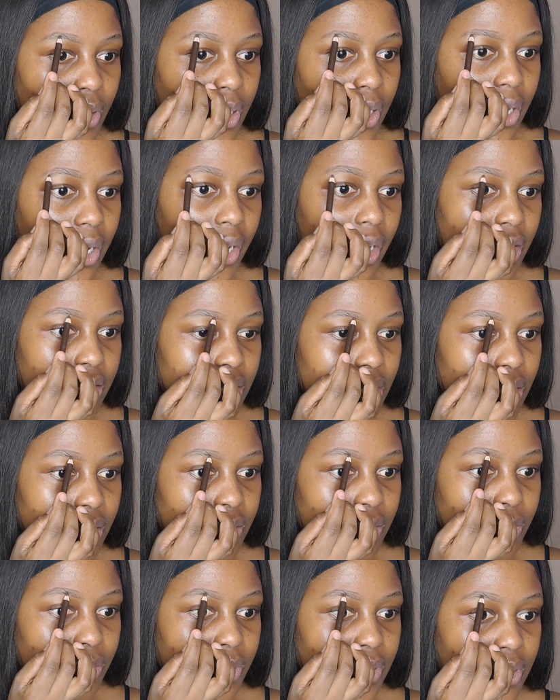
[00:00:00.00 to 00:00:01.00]
I actually
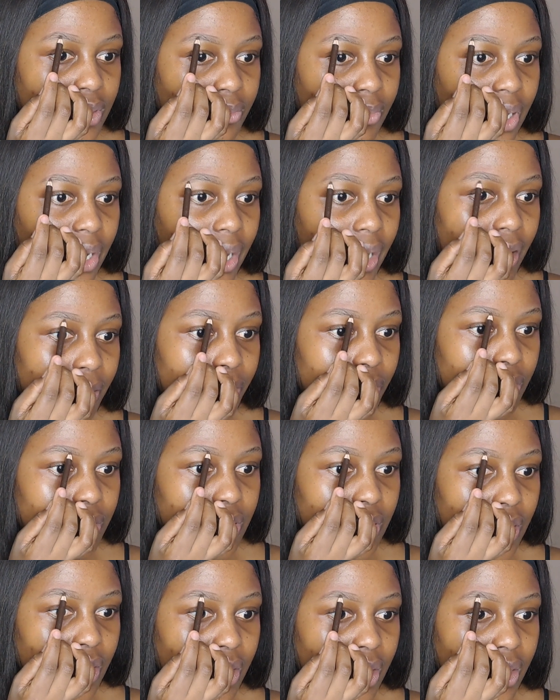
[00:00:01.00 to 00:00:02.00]
tweezed my
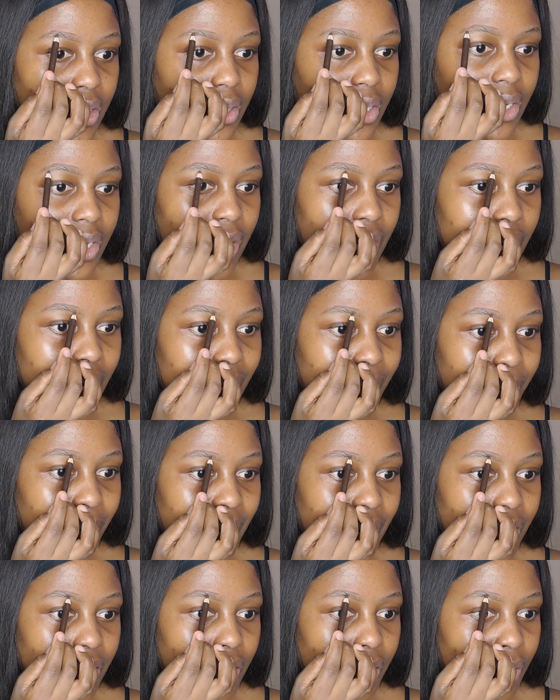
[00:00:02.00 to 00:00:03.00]
eyebrows like I think like a
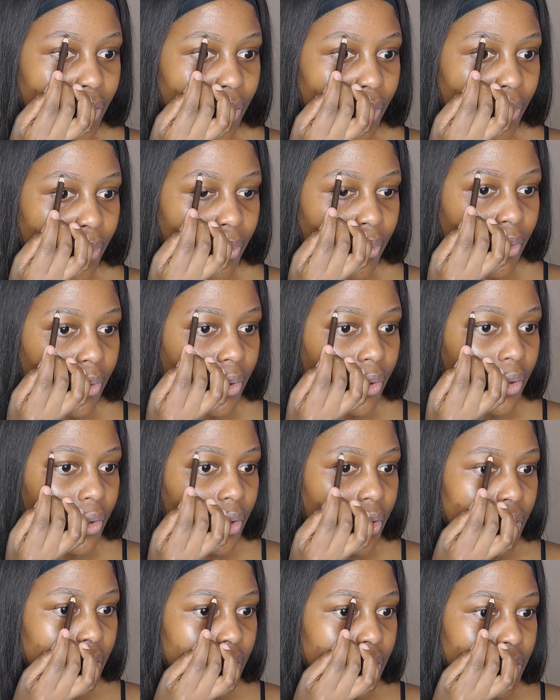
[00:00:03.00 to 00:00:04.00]
month ago,
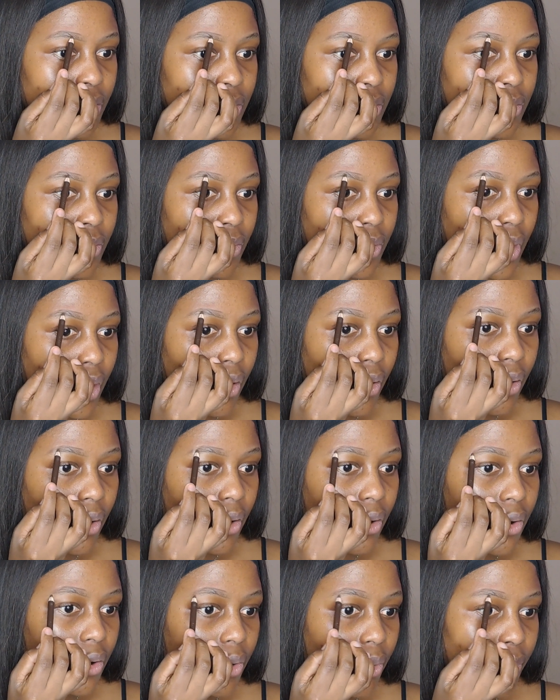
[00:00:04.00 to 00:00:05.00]
so they
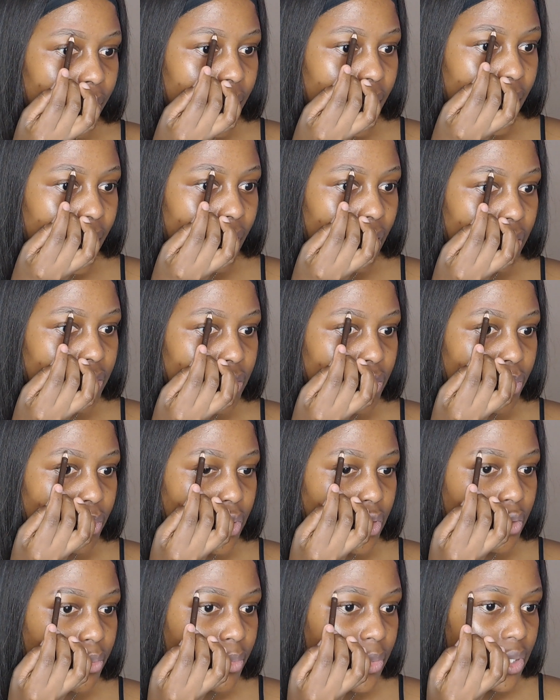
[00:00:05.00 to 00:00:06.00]
are growing out,
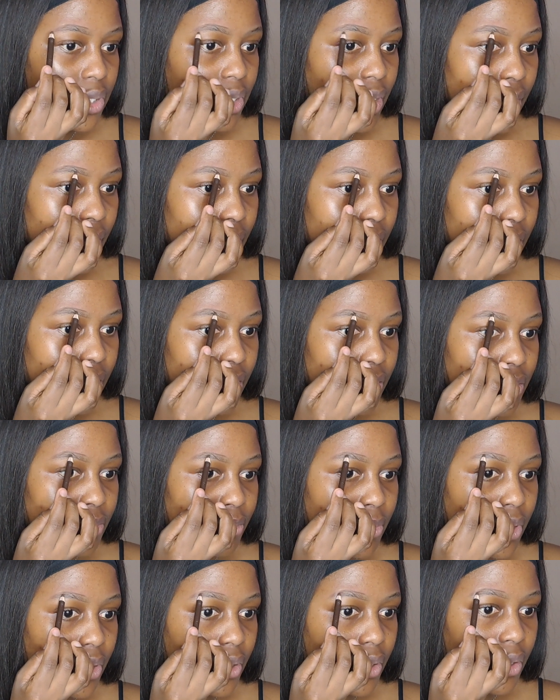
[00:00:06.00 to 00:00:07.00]
which means like it gives
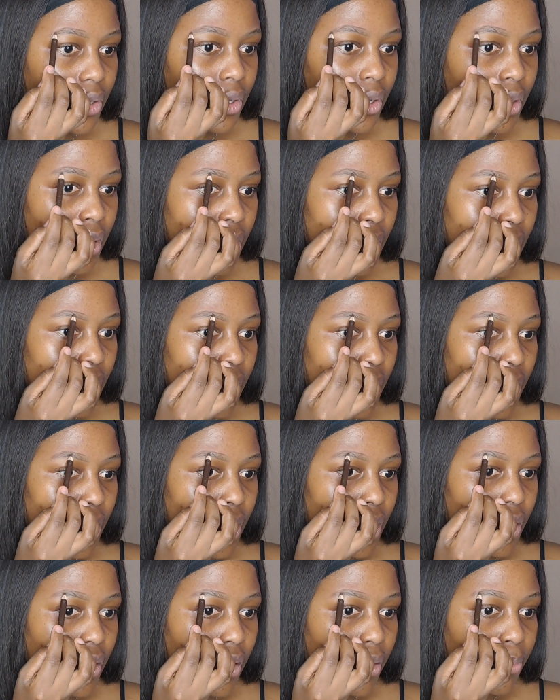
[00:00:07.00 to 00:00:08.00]
me
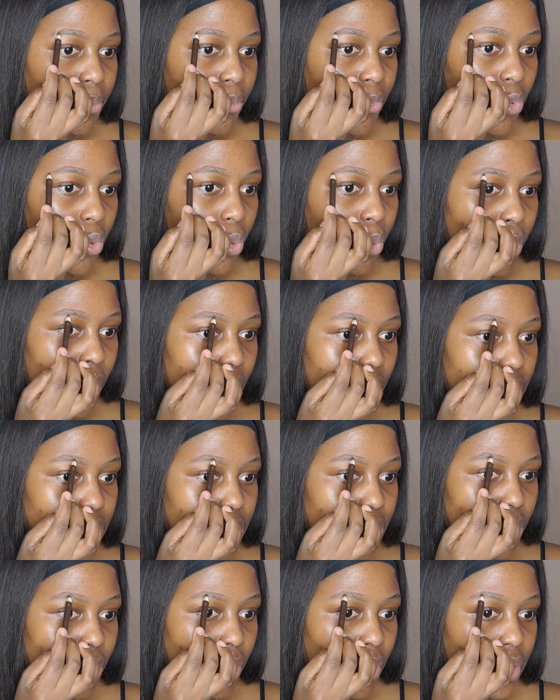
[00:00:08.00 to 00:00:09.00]
a lot more work
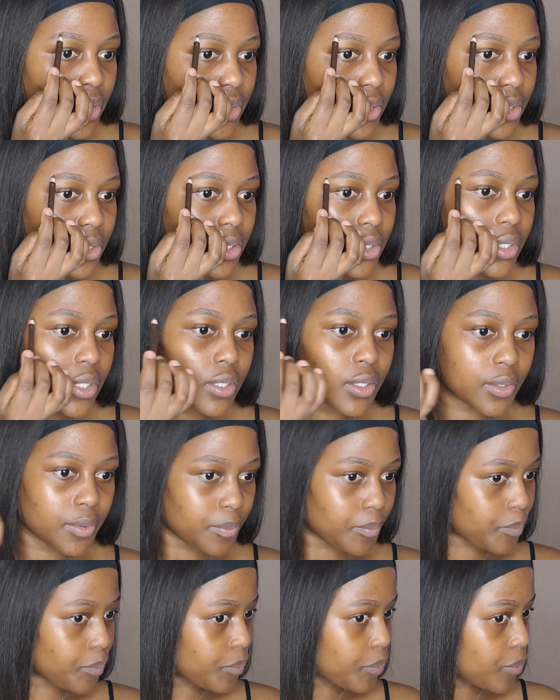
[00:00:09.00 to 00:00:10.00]
to conceal.
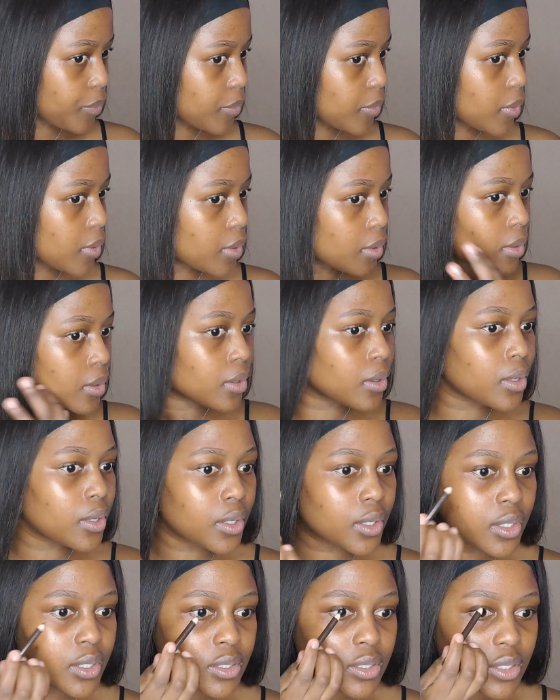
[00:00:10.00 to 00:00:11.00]

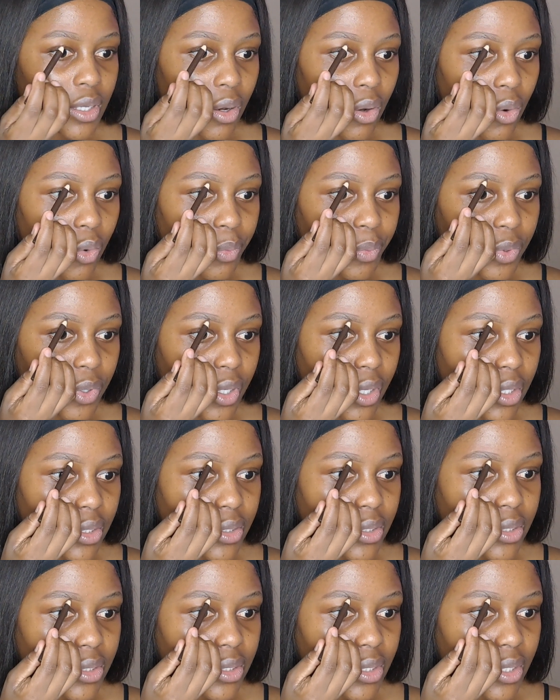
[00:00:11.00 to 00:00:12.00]
So I hope you can
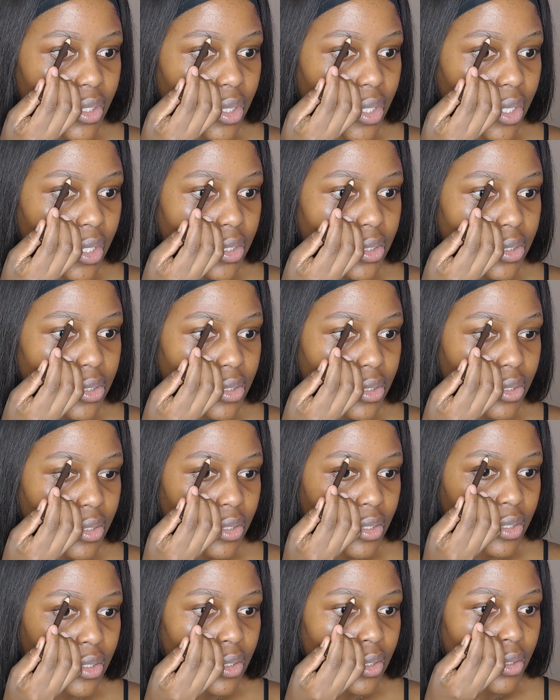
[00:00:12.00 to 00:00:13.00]
see that,
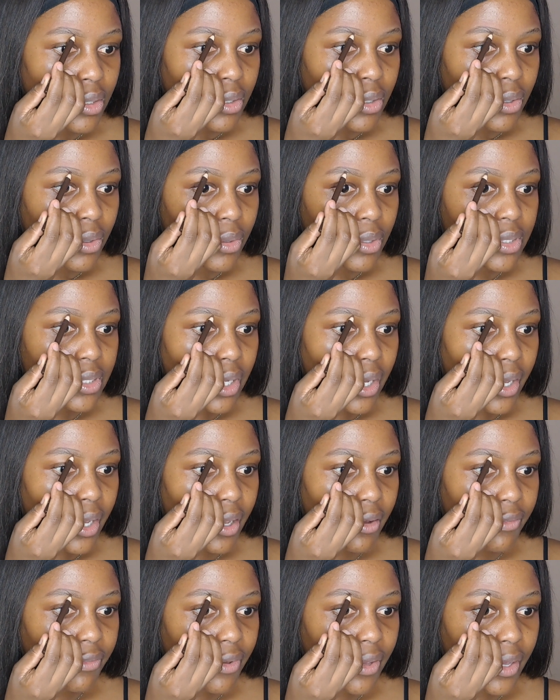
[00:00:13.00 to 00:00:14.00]
because I
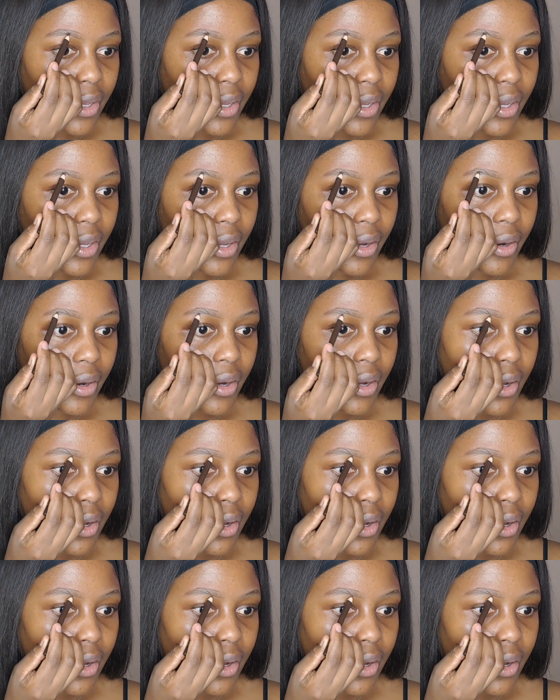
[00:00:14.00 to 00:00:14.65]
have hair